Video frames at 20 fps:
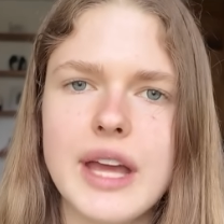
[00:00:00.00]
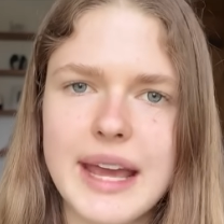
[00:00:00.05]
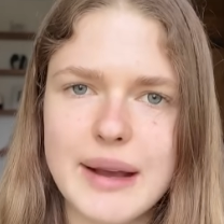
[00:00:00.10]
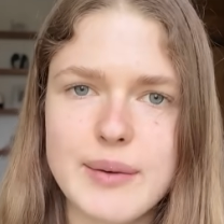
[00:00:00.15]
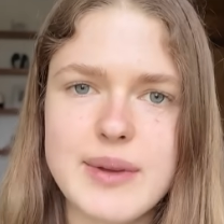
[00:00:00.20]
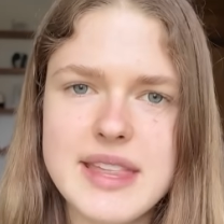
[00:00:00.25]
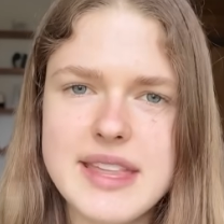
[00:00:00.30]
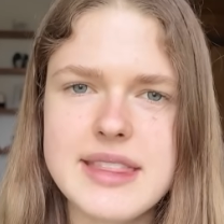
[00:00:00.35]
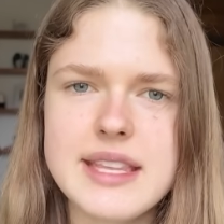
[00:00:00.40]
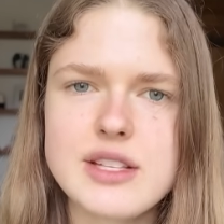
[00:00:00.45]

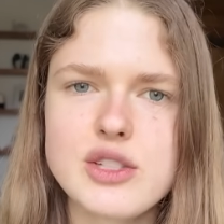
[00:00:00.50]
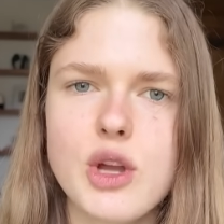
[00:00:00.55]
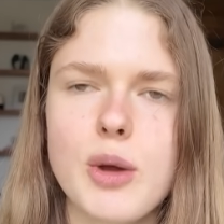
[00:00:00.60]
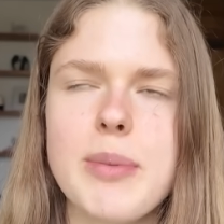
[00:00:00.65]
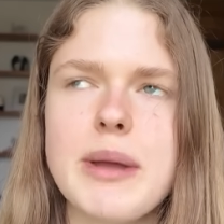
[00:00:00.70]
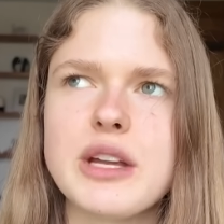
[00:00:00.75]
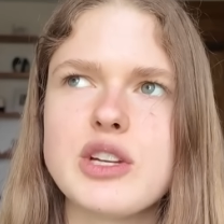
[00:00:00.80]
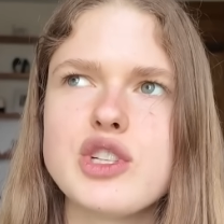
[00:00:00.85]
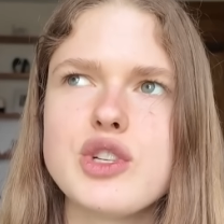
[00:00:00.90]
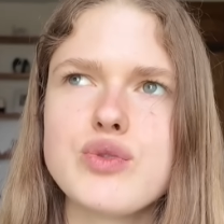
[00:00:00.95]
within this
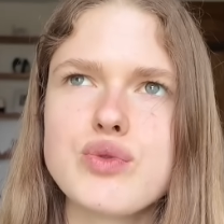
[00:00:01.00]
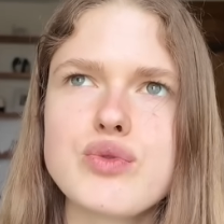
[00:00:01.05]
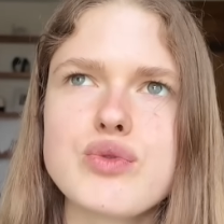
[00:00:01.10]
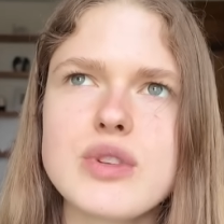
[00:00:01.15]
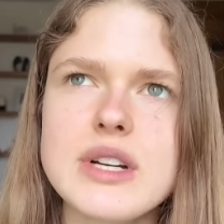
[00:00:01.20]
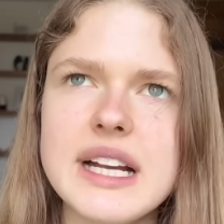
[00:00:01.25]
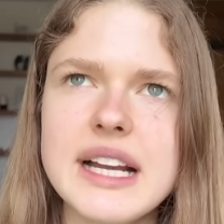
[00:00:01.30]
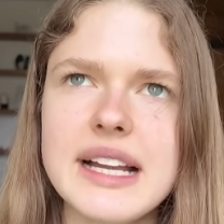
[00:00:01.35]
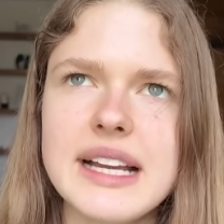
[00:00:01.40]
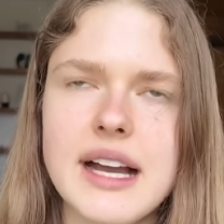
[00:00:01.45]
topic, should
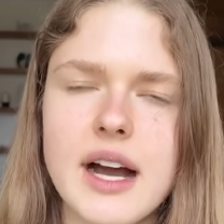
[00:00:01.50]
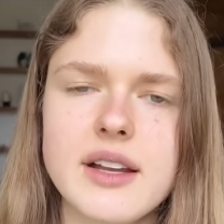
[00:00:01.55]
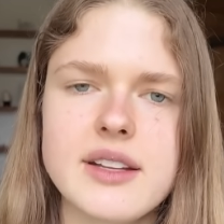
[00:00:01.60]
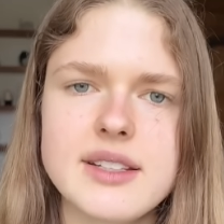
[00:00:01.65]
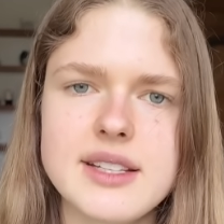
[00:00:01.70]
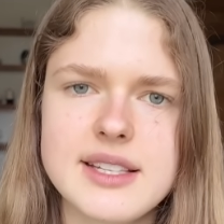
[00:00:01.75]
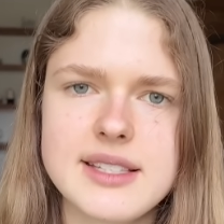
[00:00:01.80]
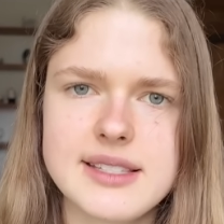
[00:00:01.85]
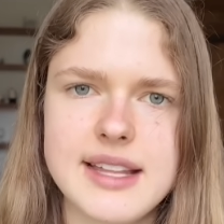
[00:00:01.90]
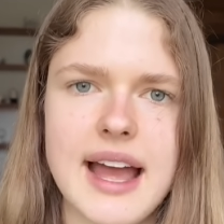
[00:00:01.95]
really
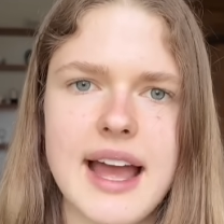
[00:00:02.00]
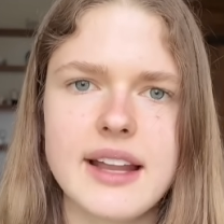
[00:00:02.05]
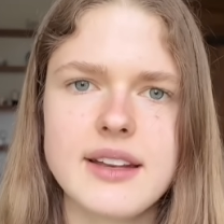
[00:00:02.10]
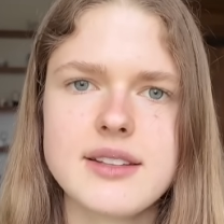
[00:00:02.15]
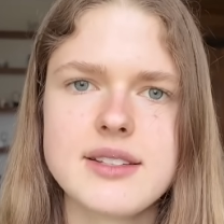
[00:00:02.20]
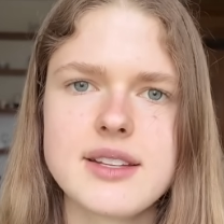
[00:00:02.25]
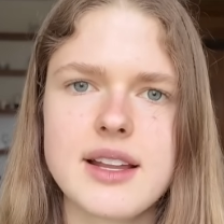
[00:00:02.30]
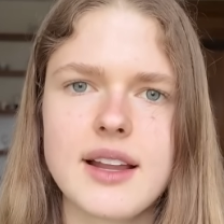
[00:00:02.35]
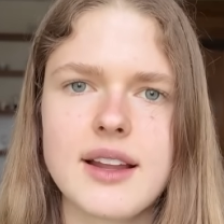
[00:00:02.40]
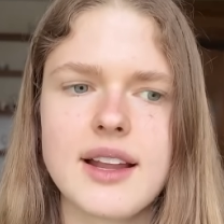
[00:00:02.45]

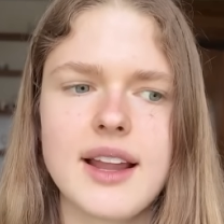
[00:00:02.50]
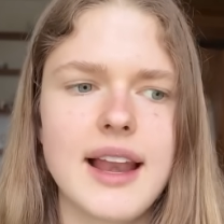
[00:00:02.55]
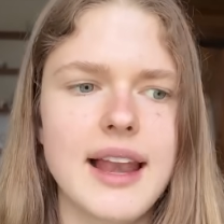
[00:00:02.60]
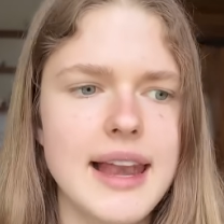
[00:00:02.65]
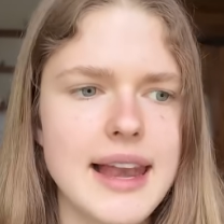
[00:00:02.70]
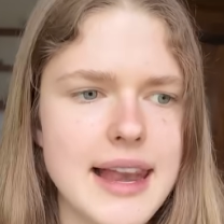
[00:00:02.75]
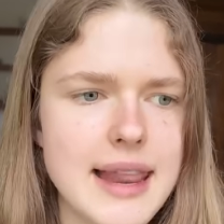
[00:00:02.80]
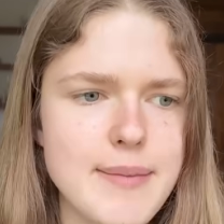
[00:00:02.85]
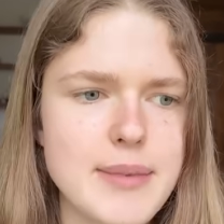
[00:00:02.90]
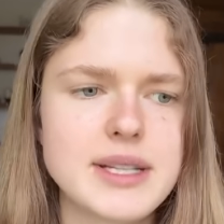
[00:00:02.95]
understand
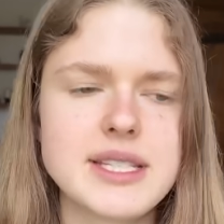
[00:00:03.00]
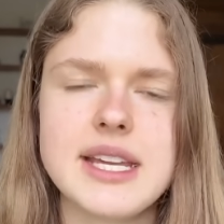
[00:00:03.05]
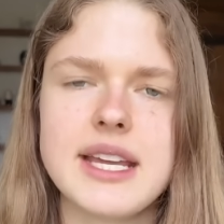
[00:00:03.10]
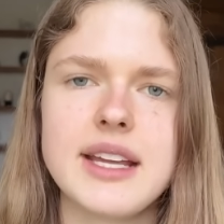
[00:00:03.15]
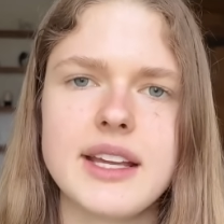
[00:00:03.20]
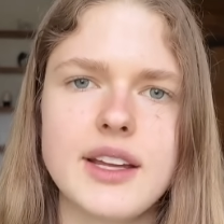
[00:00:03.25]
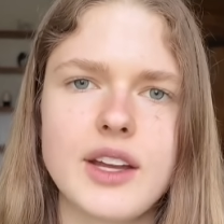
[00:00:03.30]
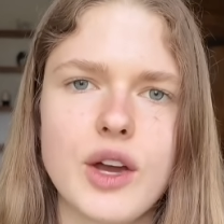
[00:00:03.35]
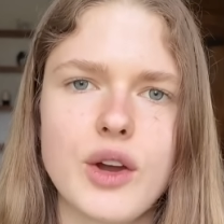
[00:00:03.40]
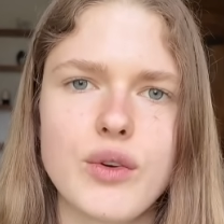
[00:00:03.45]

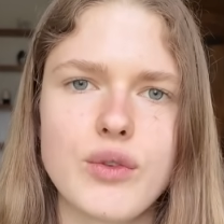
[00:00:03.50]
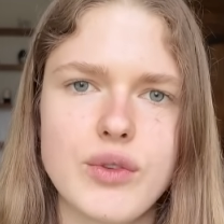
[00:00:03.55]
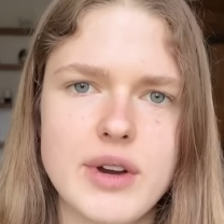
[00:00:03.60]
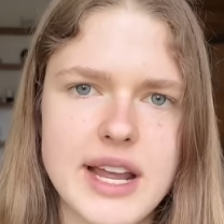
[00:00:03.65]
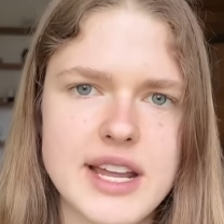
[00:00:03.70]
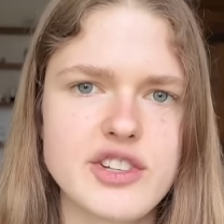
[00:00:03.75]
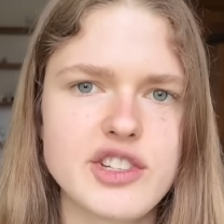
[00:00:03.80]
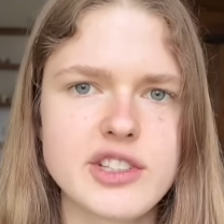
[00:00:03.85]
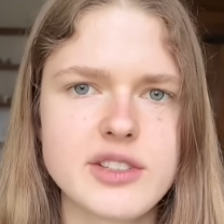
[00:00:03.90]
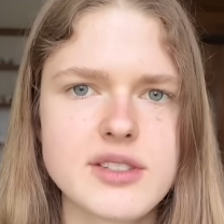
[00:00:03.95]
limiting
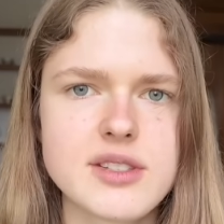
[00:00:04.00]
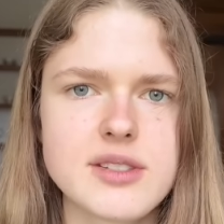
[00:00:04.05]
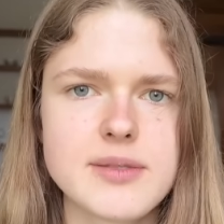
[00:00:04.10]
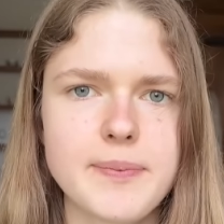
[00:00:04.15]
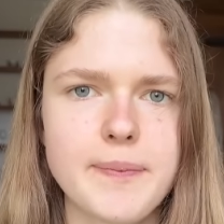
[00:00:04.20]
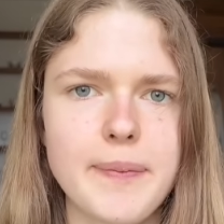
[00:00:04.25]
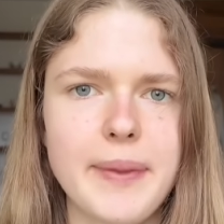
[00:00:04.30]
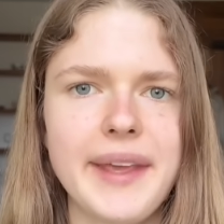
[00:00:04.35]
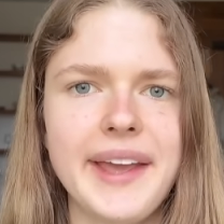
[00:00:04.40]
reagents.